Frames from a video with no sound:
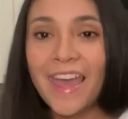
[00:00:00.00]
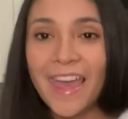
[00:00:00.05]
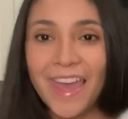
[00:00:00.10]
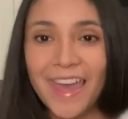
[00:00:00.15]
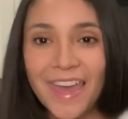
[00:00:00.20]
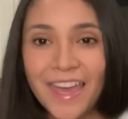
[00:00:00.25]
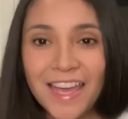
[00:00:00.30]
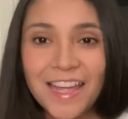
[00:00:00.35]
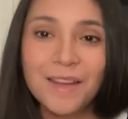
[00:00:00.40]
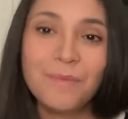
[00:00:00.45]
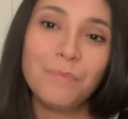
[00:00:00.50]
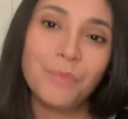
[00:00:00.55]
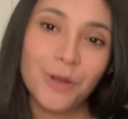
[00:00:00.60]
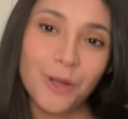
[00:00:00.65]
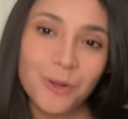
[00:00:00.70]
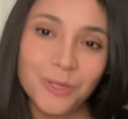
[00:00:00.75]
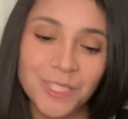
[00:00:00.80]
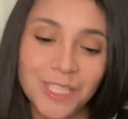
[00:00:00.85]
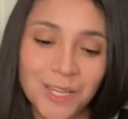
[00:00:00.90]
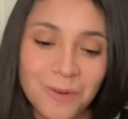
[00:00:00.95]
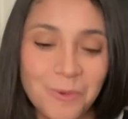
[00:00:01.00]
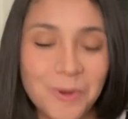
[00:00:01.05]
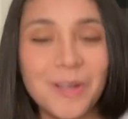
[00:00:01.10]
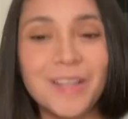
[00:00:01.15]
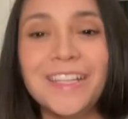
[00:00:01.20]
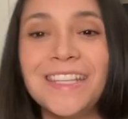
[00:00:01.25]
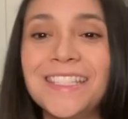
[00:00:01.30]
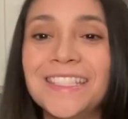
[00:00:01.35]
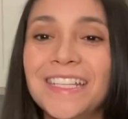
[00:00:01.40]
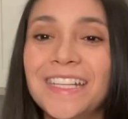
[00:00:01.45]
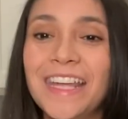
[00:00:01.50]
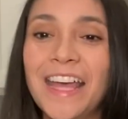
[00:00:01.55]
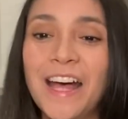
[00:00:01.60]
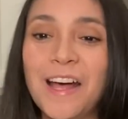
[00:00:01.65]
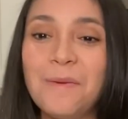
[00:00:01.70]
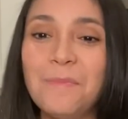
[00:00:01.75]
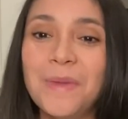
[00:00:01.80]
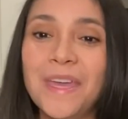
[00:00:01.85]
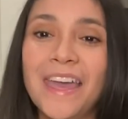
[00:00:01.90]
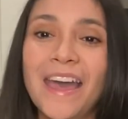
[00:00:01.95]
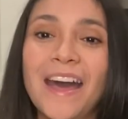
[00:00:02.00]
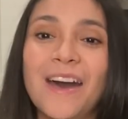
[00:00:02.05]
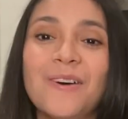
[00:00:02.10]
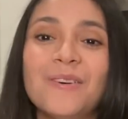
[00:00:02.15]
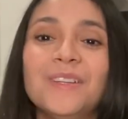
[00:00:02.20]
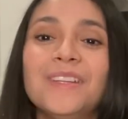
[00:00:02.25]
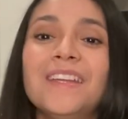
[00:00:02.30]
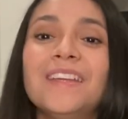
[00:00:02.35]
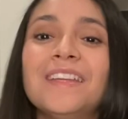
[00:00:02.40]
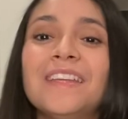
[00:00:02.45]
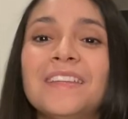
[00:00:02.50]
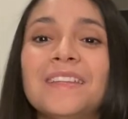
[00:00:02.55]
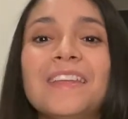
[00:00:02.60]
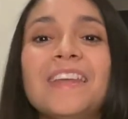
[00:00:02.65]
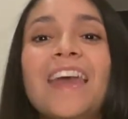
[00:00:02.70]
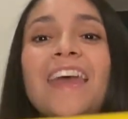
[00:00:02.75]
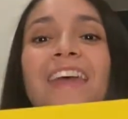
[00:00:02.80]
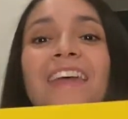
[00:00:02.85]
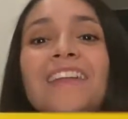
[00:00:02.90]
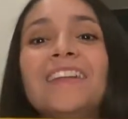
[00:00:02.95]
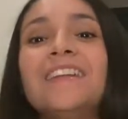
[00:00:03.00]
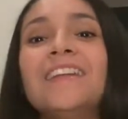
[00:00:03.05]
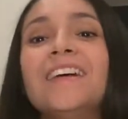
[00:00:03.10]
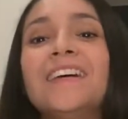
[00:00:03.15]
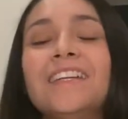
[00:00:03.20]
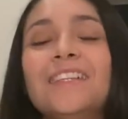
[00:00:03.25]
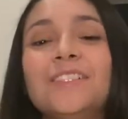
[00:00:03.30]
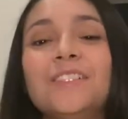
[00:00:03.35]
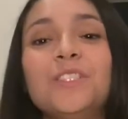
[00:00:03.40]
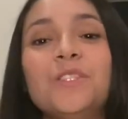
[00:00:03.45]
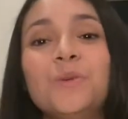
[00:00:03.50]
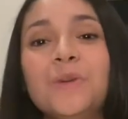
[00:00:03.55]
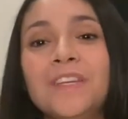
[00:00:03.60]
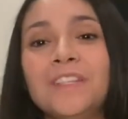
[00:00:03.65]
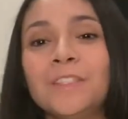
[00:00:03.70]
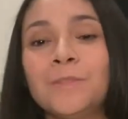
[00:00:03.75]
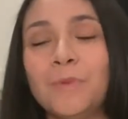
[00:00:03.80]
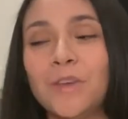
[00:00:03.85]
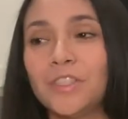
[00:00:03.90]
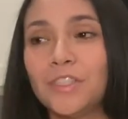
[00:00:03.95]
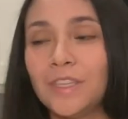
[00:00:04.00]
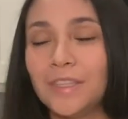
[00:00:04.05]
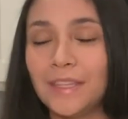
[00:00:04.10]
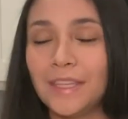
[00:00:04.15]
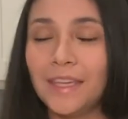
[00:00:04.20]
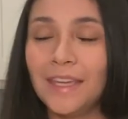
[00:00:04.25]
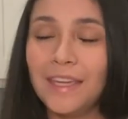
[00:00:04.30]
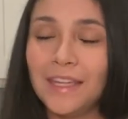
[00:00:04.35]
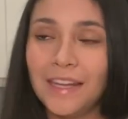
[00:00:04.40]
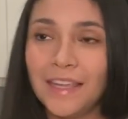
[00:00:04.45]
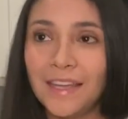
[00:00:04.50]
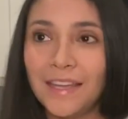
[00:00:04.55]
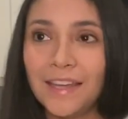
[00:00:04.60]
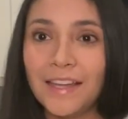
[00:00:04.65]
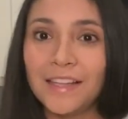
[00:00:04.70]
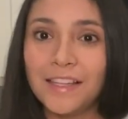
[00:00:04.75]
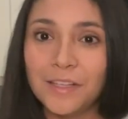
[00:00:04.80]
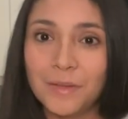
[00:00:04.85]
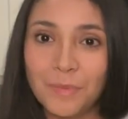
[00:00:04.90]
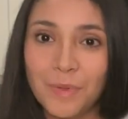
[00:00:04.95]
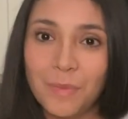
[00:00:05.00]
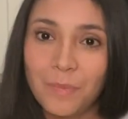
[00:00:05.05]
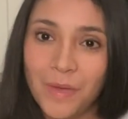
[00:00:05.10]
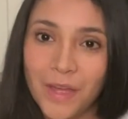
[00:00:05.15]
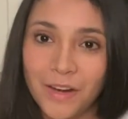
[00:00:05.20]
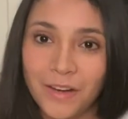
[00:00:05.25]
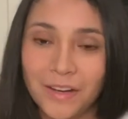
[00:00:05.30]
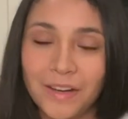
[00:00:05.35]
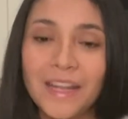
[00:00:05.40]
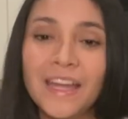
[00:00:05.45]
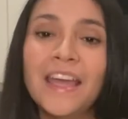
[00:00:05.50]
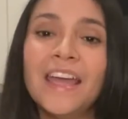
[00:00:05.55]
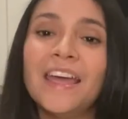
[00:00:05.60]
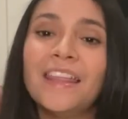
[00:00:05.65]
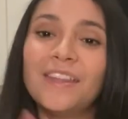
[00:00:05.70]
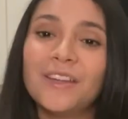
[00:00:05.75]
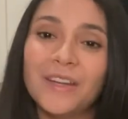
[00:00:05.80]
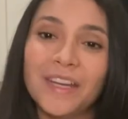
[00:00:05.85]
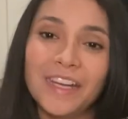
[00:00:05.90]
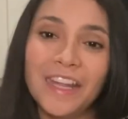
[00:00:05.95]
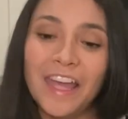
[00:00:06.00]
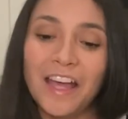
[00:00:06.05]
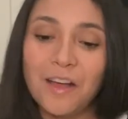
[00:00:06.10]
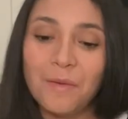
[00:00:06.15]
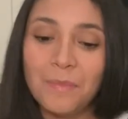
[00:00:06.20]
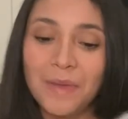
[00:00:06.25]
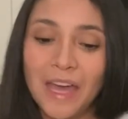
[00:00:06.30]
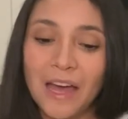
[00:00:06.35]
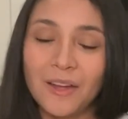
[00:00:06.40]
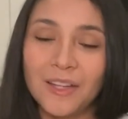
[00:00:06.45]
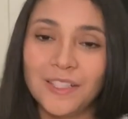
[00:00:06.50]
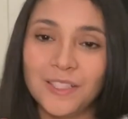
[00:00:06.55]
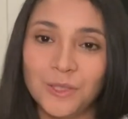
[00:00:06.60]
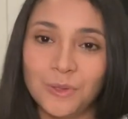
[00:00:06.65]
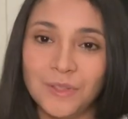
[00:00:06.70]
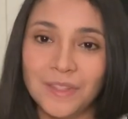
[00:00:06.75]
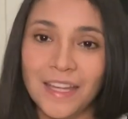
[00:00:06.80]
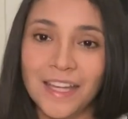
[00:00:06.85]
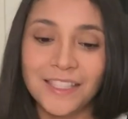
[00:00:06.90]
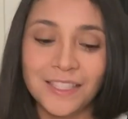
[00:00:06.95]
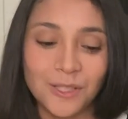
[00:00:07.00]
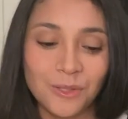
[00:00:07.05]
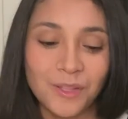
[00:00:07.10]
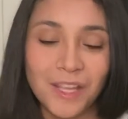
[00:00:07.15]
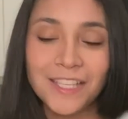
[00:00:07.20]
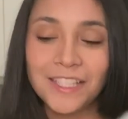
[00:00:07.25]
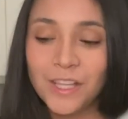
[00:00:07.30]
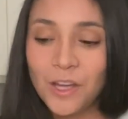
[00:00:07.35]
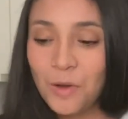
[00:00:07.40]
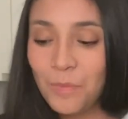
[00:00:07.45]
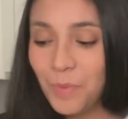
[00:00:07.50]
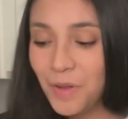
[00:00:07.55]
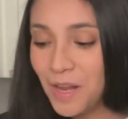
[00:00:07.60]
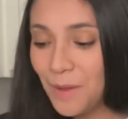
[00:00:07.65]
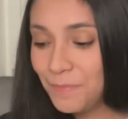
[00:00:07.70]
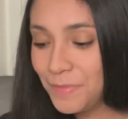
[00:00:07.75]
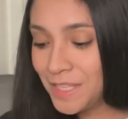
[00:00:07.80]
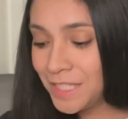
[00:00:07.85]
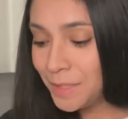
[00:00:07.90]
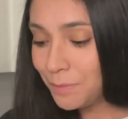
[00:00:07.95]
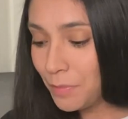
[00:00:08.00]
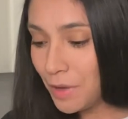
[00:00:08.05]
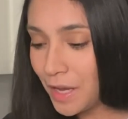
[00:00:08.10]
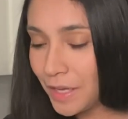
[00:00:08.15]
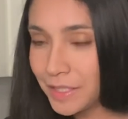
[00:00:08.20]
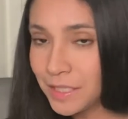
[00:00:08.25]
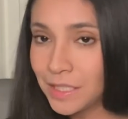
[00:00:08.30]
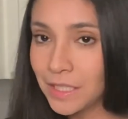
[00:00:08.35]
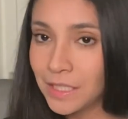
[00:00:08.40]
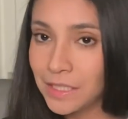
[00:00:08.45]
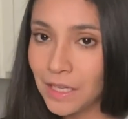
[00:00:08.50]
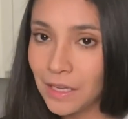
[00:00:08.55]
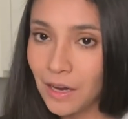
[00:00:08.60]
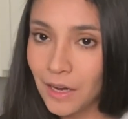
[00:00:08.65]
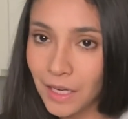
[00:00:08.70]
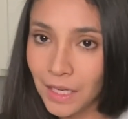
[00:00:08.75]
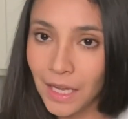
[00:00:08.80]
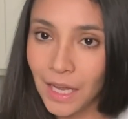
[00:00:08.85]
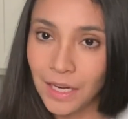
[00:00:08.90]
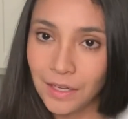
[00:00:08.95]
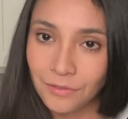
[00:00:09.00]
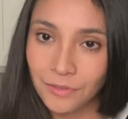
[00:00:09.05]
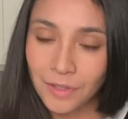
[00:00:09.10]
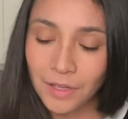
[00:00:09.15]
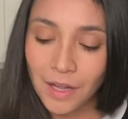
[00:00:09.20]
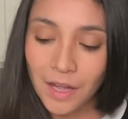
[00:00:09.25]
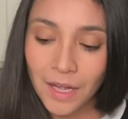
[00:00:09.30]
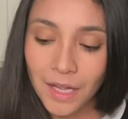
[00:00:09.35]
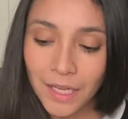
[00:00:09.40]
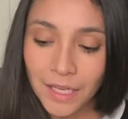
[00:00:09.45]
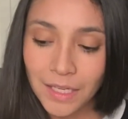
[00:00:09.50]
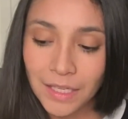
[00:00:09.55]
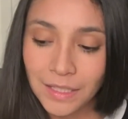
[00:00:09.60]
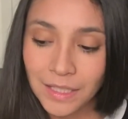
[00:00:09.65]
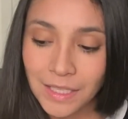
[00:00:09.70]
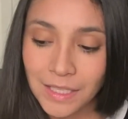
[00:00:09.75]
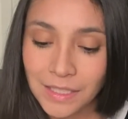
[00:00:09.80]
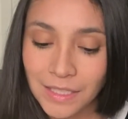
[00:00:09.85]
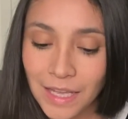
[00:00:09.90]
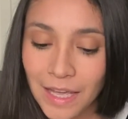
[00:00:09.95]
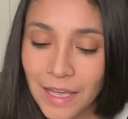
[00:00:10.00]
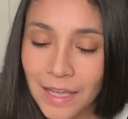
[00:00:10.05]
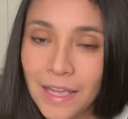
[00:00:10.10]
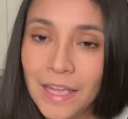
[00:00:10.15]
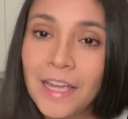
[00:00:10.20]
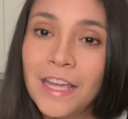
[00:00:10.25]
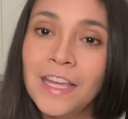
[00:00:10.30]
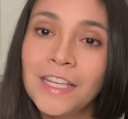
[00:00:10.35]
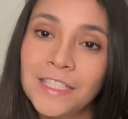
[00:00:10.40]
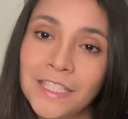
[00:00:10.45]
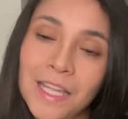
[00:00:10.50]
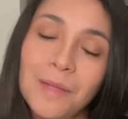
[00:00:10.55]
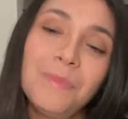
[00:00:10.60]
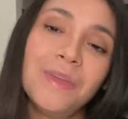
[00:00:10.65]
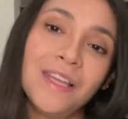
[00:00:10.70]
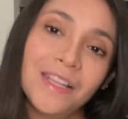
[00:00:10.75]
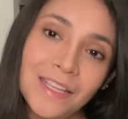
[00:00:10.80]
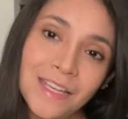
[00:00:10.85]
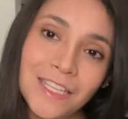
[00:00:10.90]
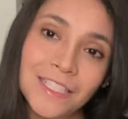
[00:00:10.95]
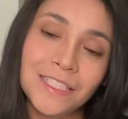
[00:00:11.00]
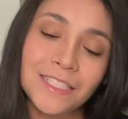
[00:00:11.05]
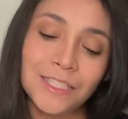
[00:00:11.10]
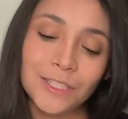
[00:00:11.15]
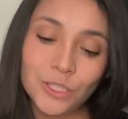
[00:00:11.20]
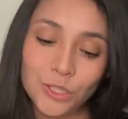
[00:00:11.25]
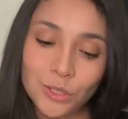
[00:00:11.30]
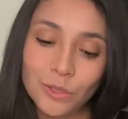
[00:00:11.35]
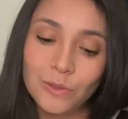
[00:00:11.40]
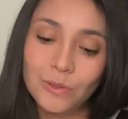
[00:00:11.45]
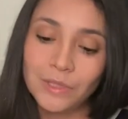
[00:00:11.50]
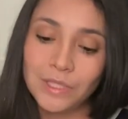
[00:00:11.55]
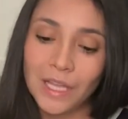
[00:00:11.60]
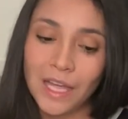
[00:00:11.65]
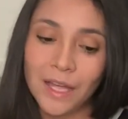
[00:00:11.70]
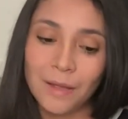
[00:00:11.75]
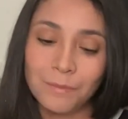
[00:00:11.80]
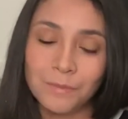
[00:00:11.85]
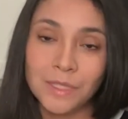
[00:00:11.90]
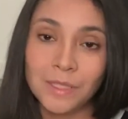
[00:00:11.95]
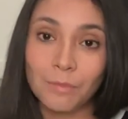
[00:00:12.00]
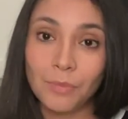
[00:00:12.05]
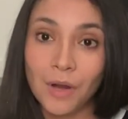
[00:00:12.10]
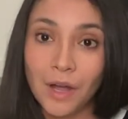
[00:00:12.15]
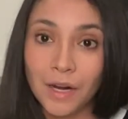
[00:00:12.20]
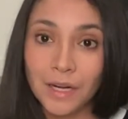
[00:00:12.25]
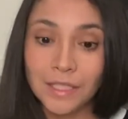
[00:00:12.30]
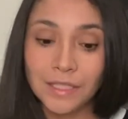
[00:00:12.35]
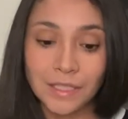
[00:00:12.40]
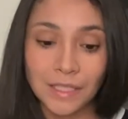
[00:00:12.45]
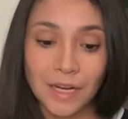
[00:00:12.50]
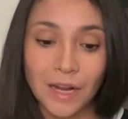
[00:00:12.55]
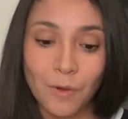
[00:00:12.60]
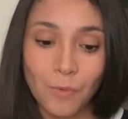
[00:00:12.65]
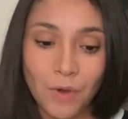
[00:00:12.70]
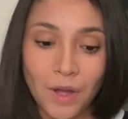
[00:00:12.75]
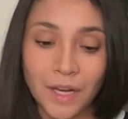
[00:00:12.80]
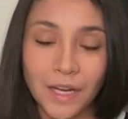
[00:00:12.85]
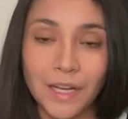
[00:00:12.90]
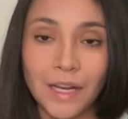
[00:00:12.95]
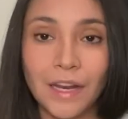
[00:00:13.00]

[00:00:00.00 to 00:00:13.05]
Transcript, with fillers: And Protein World is going to help me out in uh, doing, especially the eating a little bit better. They're going to help me out in doing that. So let's open up this box because I already kind of forgot because they sent me a list to choose um, some products that I wanted.